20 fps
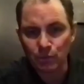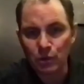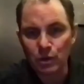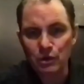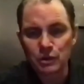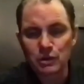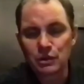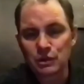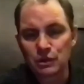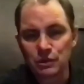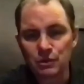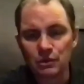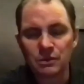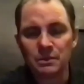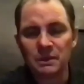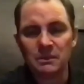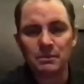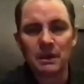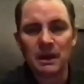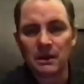pushes you to
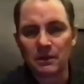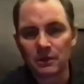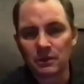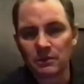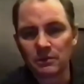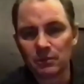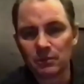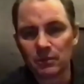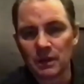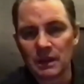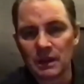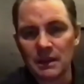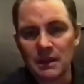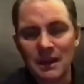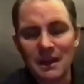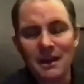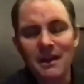be better, right?